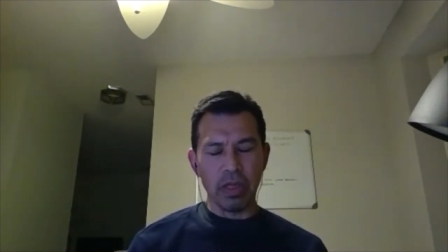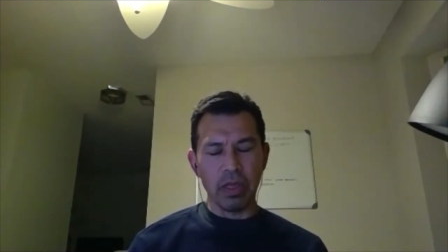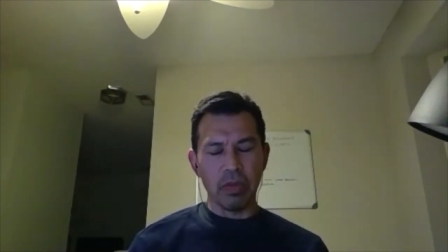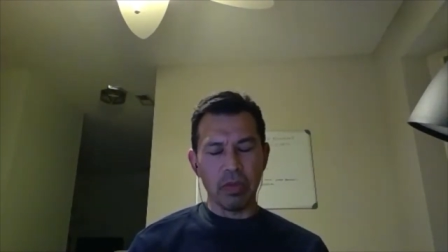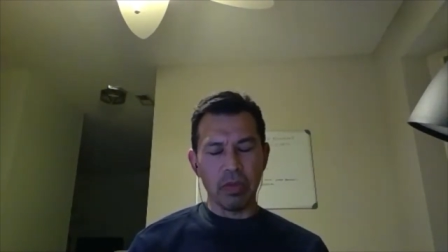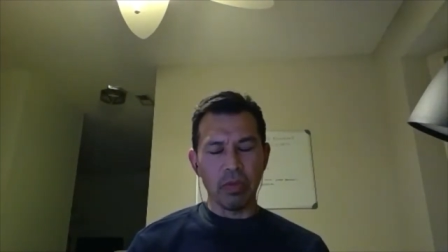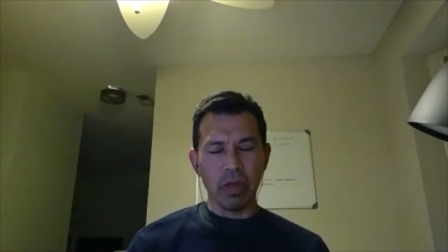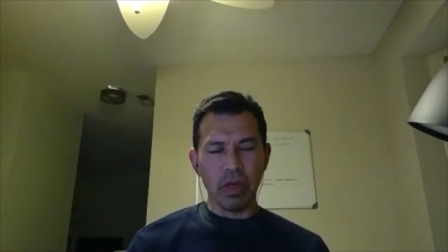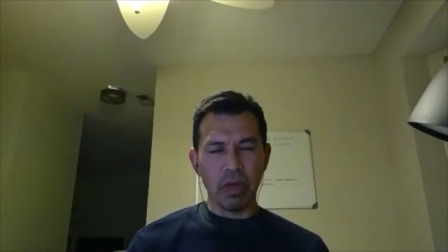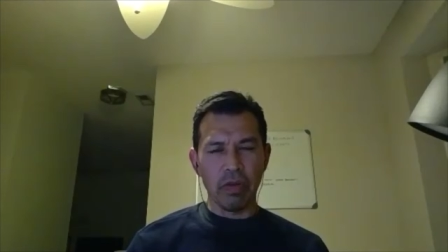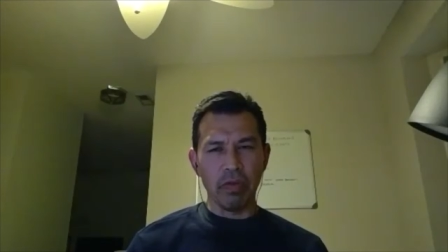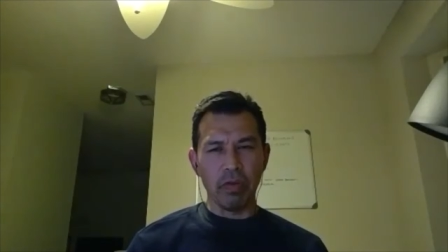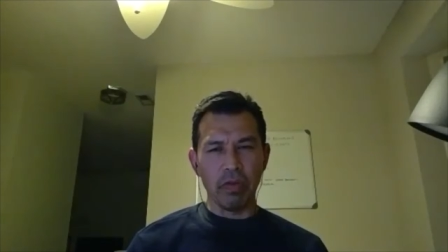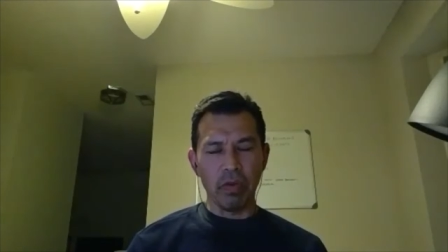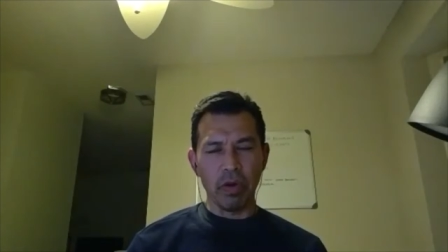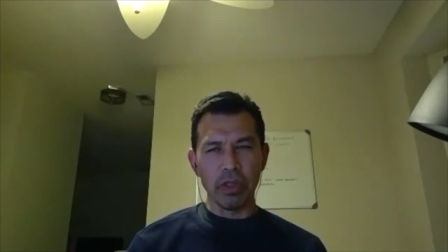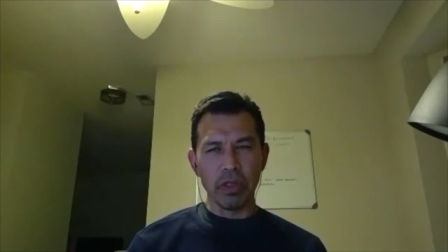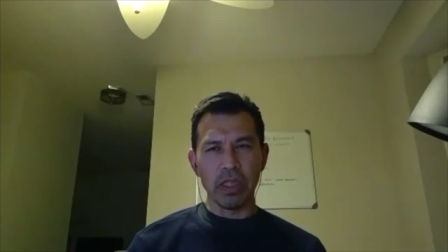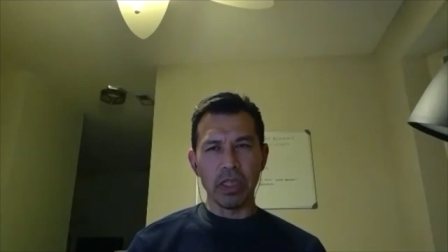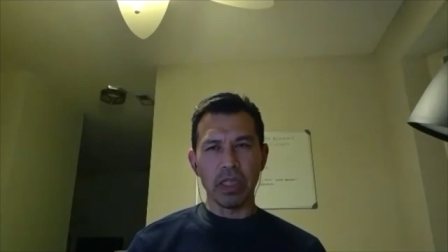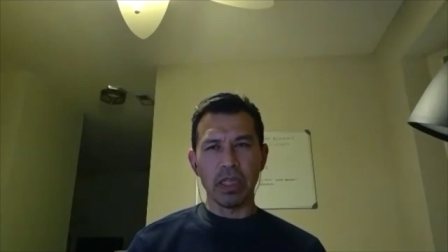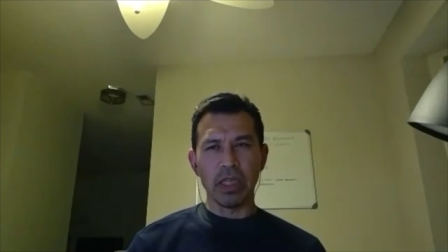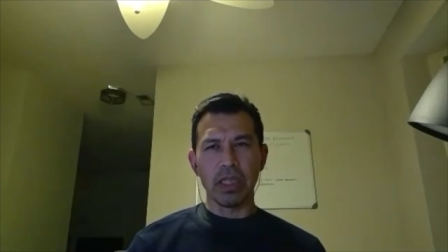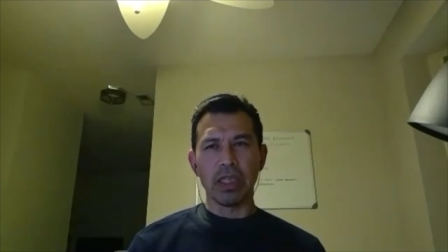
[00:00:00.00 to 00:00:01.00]
whatever it
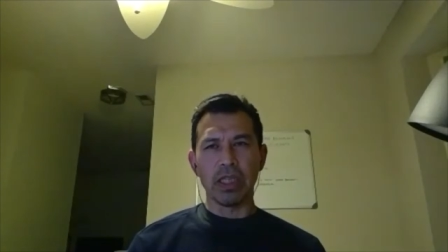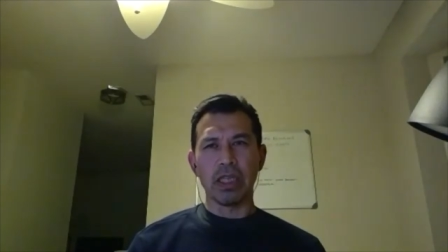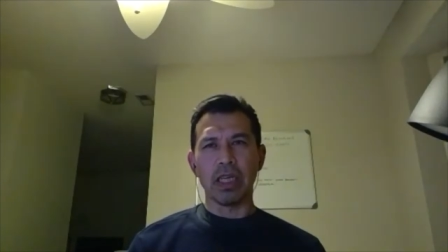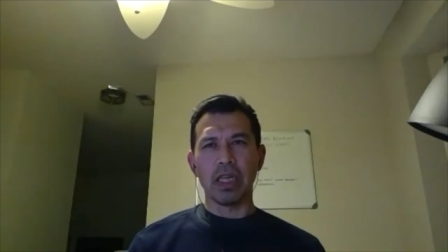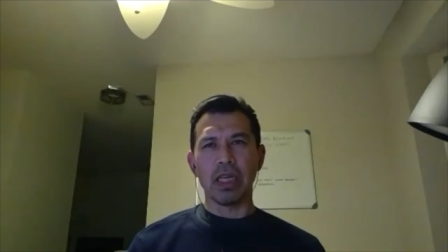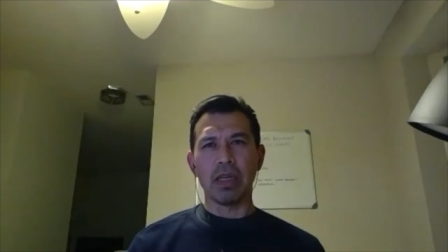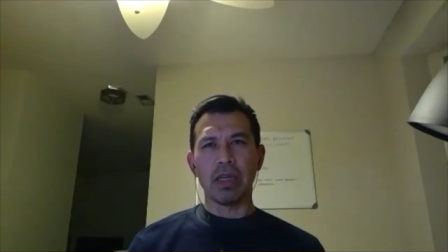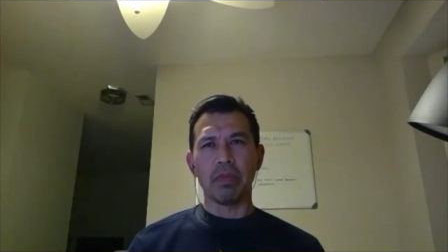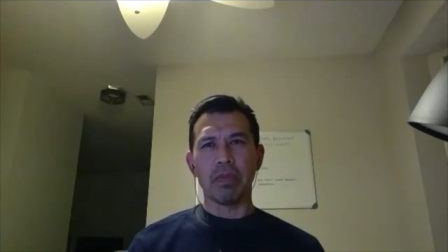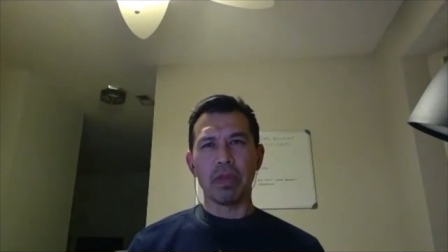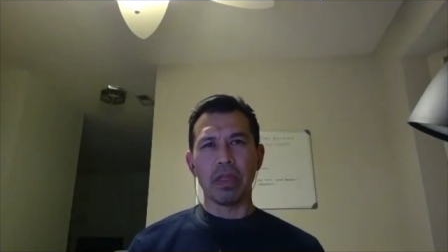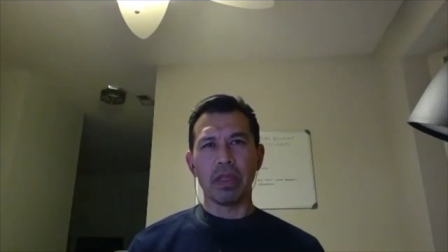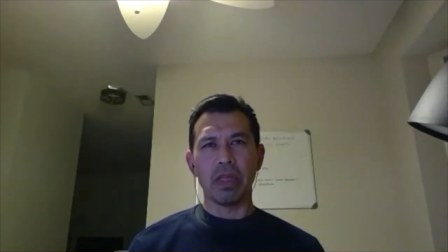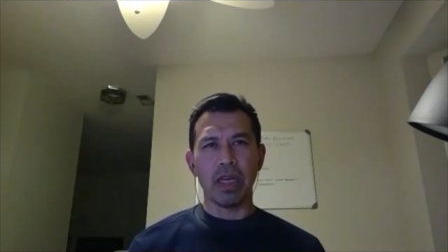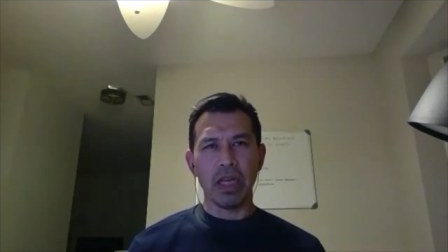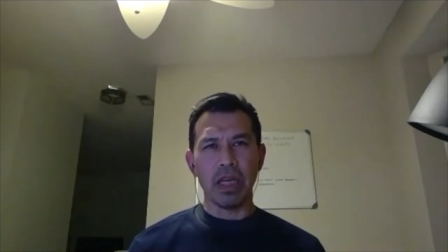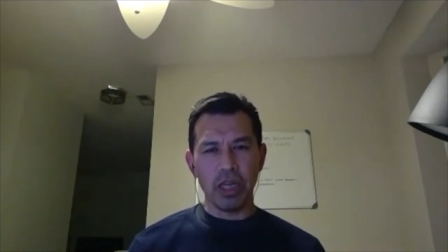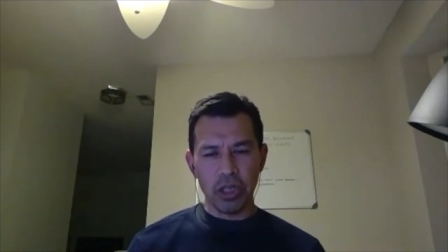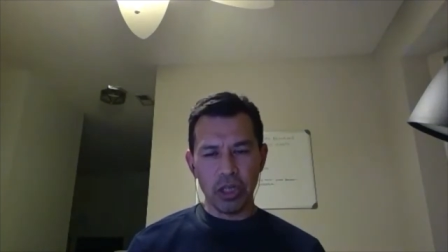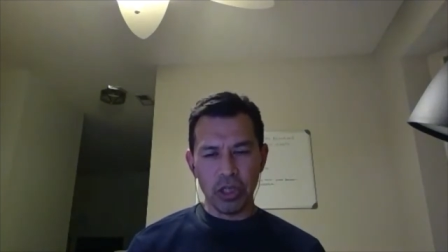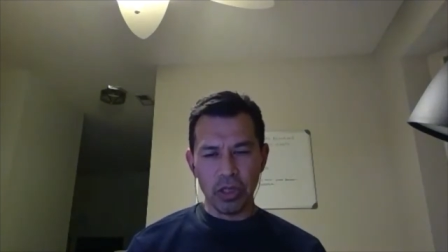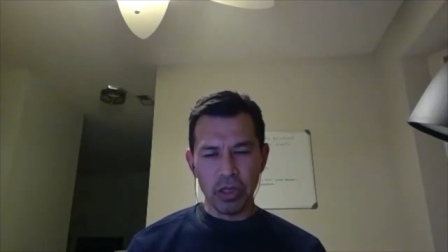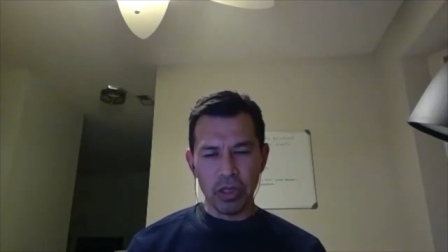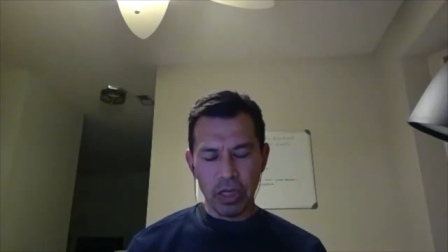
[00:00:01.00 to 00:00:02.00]
was at the time, or the
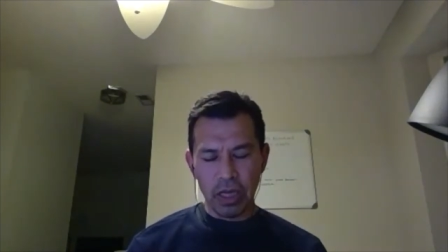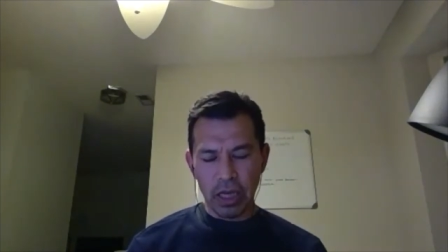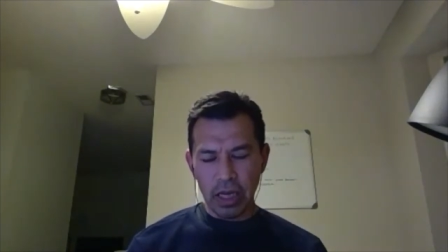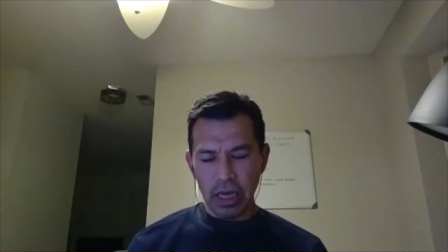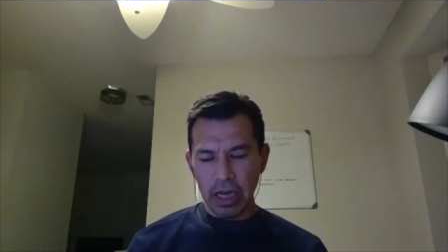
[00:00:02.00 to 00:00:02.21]
nation,